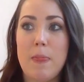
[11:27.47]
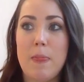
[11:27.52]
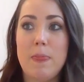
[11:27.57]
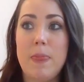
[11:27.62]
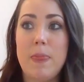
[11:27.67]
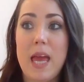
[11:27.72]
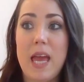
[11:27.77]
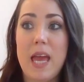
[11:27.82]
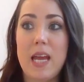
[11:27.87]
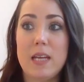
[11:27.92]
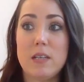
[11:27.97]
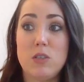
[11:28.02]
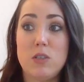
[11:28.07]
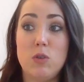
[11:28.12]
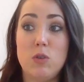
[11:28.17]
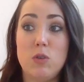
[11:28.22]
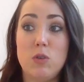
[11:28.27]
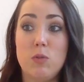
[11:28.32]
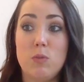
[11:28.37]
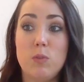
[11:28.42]

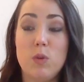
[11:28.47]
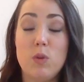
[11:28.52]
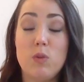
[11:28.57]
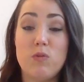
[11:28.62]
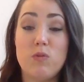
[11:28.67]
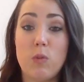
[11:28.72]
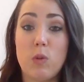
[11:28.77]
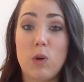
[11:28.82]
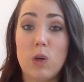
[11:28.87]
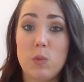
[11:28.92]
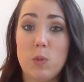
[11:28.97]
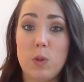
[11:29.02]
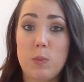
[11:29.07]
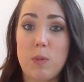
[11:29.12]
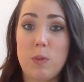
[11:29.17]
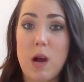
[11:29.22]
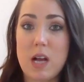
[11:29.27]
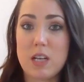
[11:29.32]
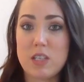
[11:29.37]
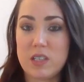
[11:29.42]
to move forward with
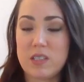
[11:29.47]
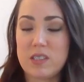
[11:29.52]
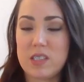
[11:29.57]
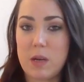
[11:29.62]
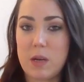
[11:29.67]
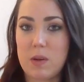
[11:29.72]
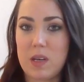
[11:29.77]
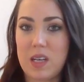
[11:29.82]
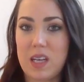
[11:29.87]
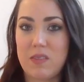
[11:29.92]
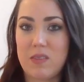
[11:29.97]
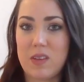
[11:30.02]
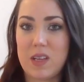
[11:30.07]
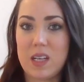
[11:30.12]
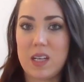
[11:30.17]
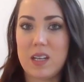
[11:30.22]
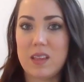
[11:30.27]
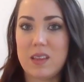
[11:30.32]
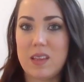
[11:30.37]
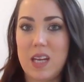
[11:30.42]
projects they were
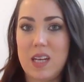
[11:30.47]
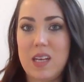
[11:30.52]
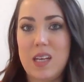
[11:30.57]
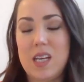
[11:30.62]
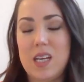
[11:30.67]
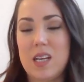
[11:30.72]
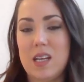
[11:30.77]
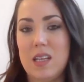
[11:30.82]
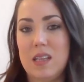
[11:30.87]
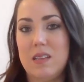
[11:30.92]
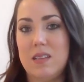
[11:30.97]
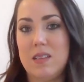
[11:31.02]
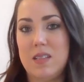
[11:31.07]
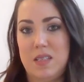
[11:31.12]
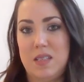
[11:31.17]
given, they needed